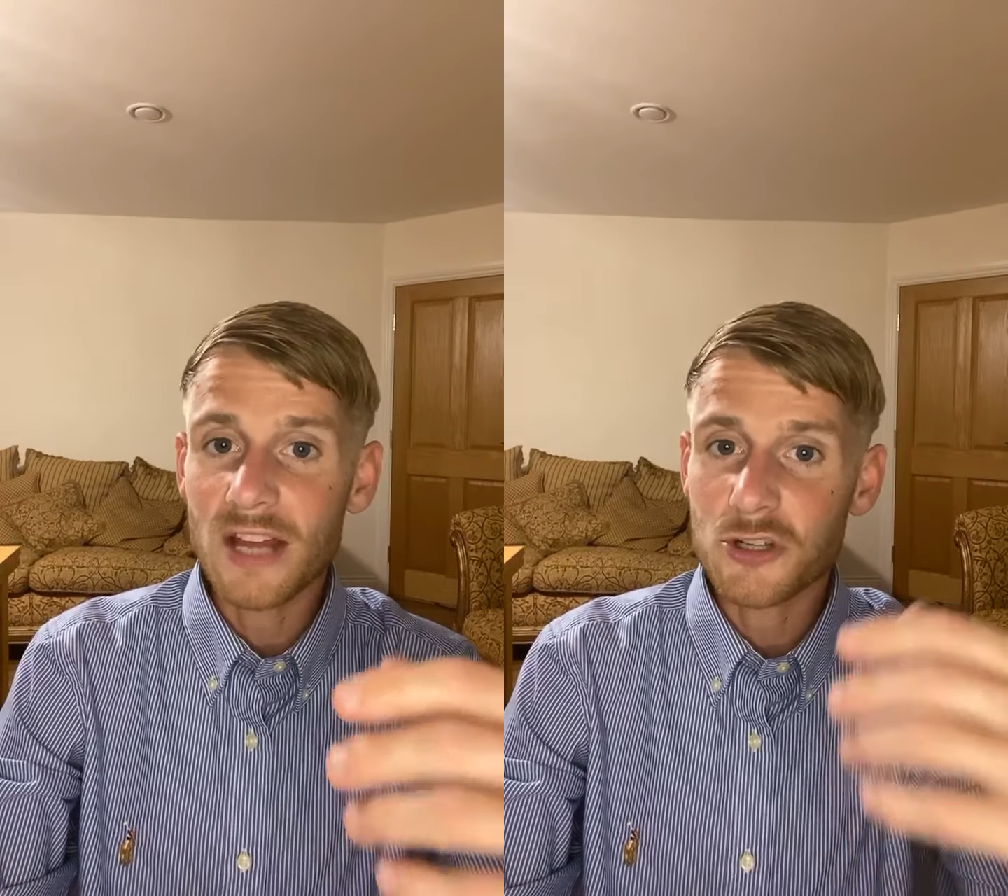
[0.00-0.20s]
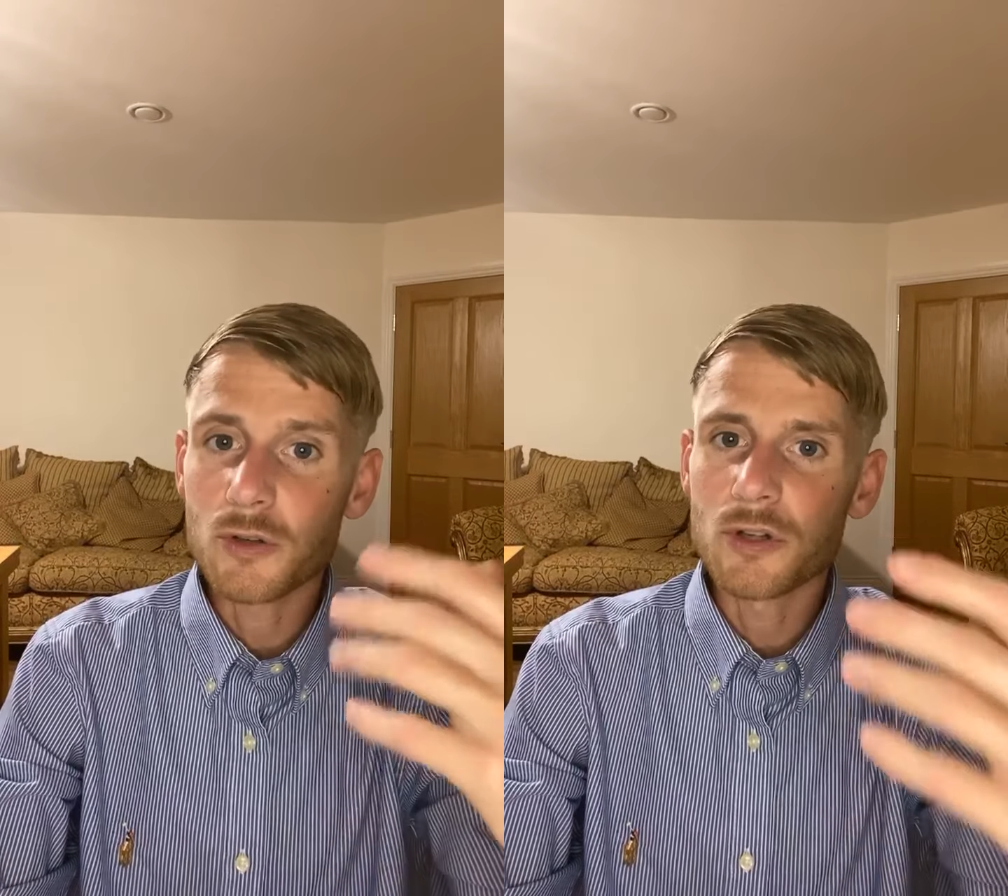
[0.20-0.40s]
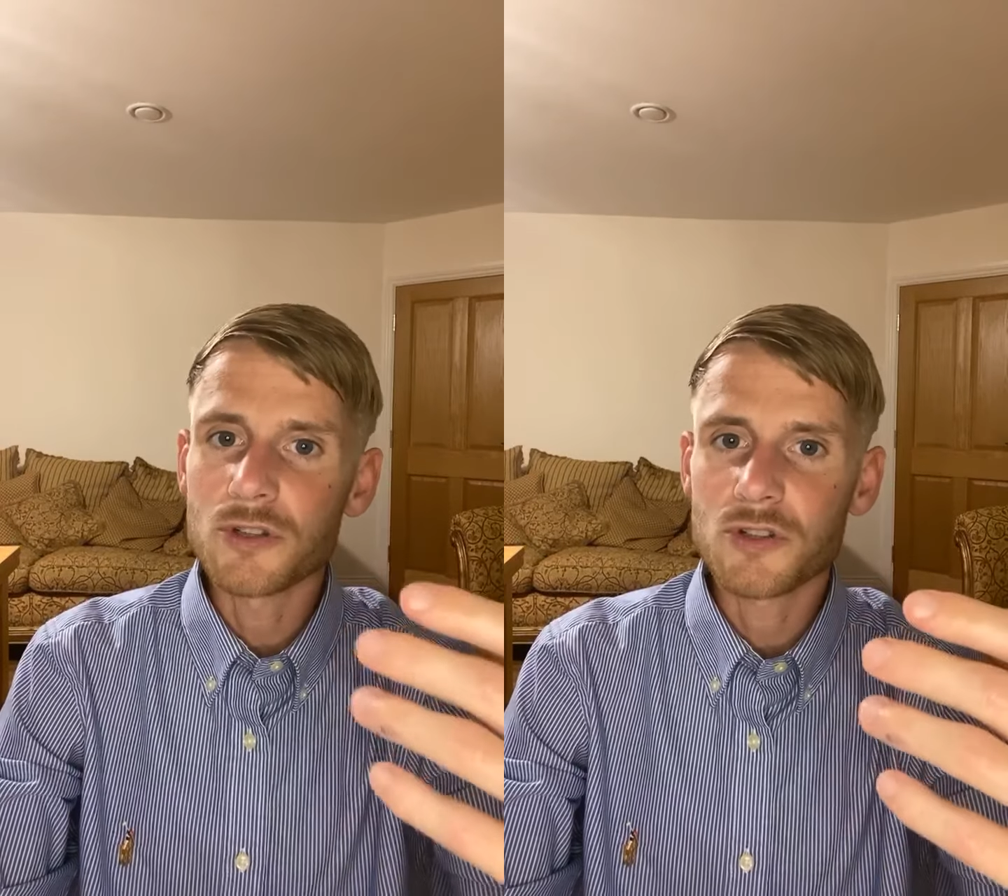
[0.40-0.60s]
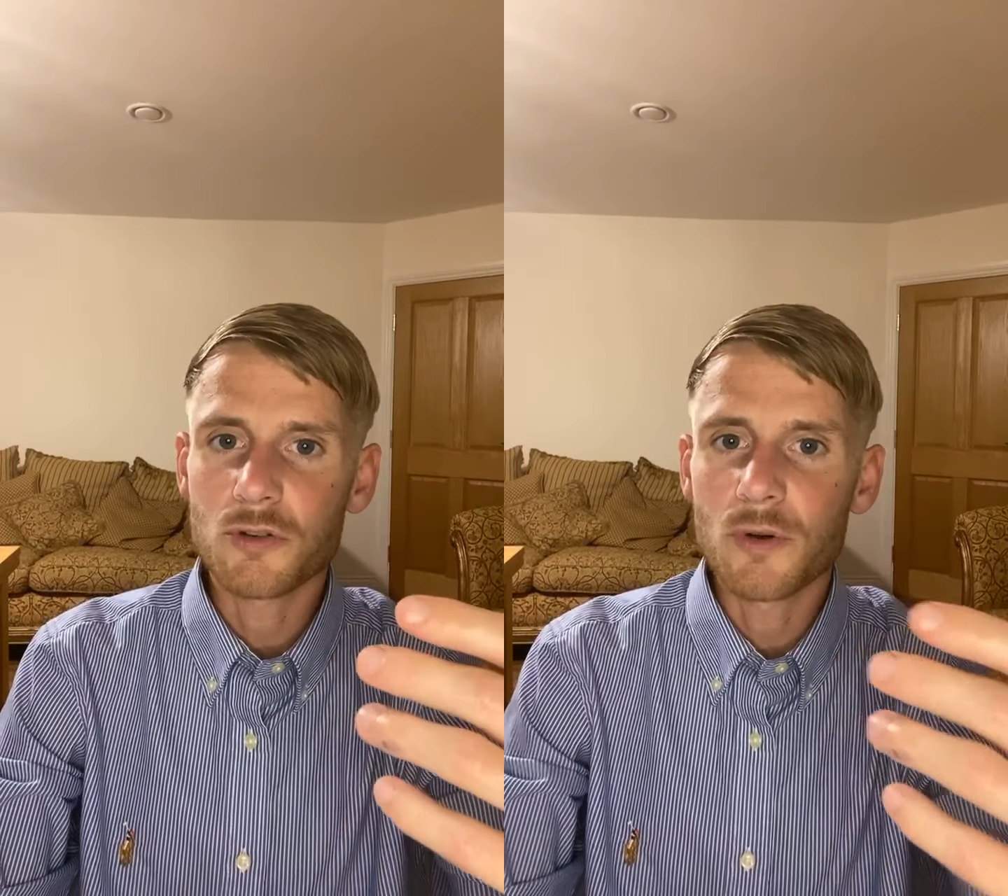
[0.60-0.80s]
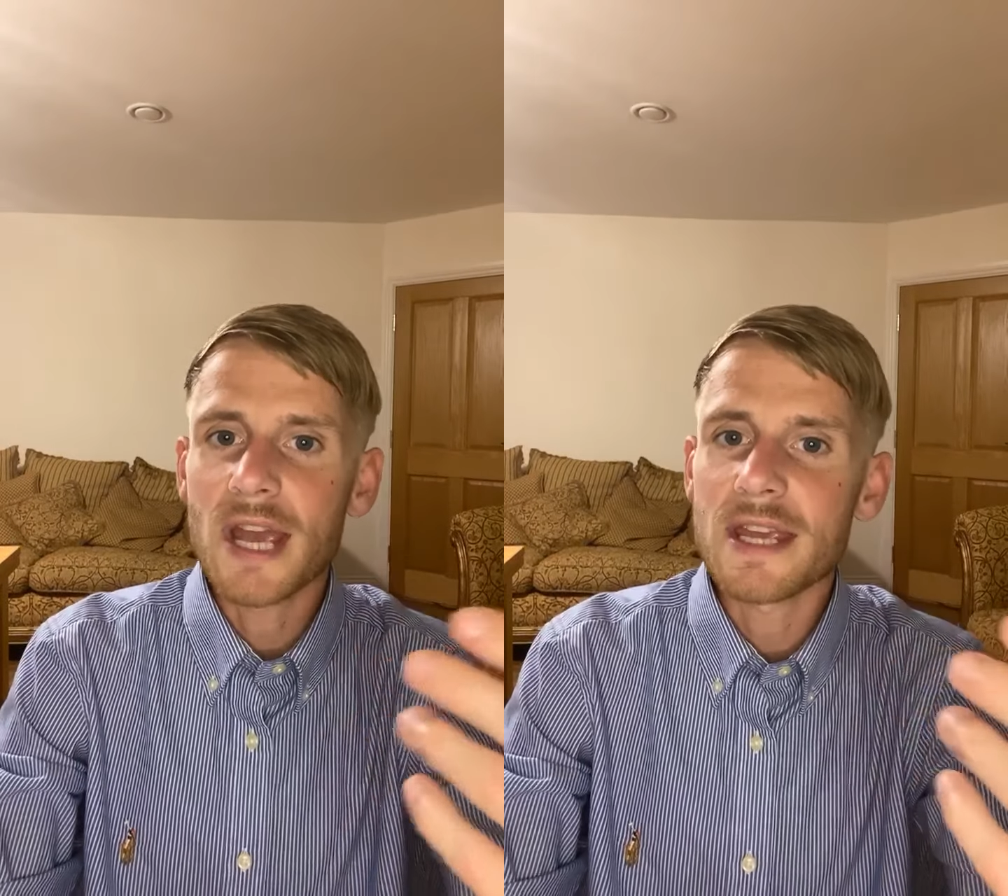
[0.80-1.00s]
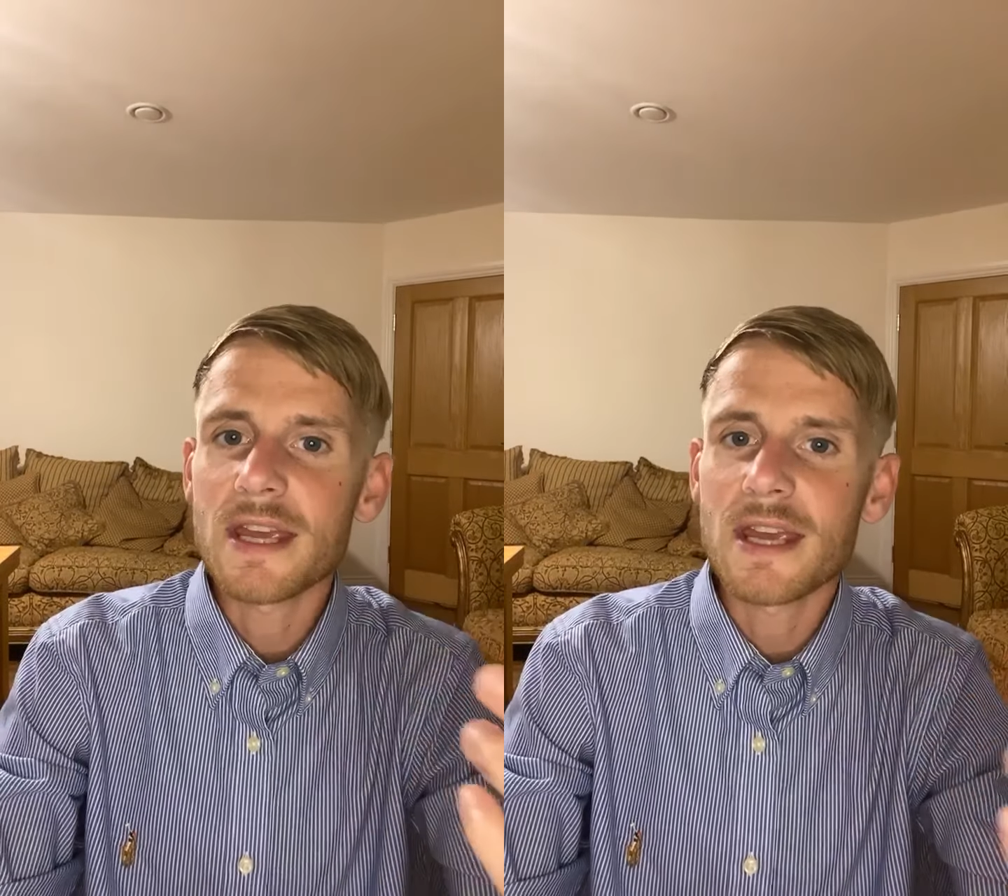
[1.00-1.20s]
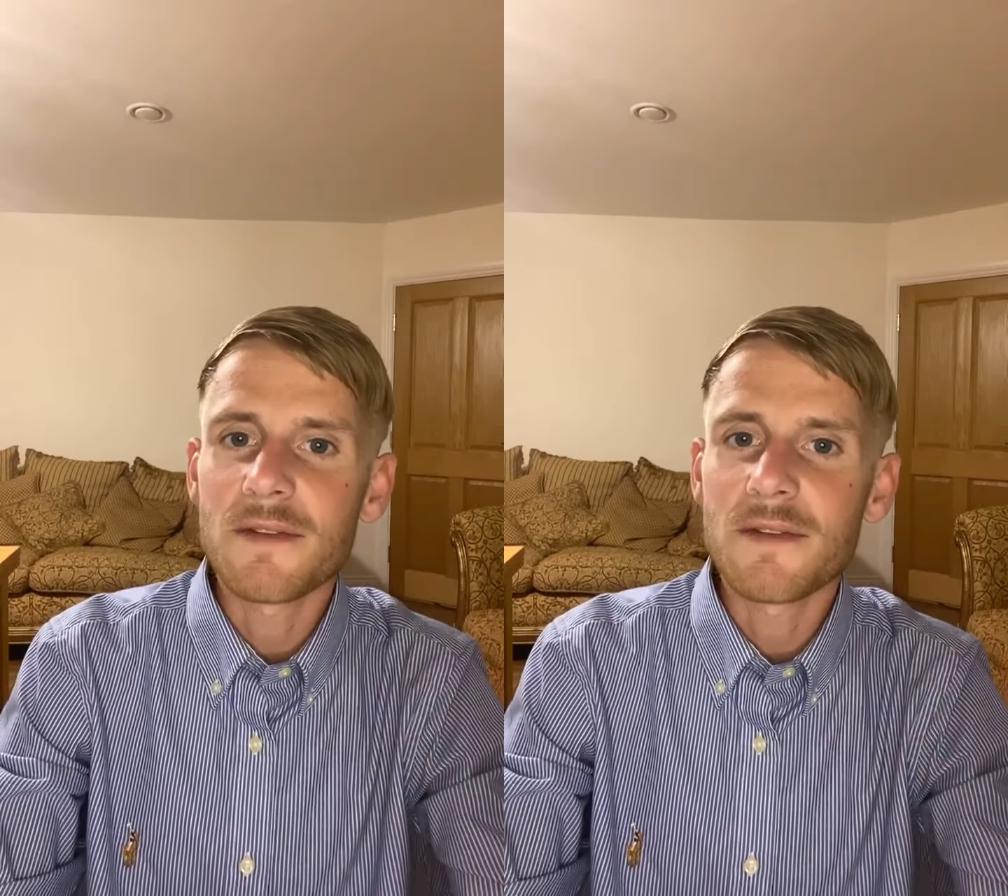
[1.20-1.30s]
sugars create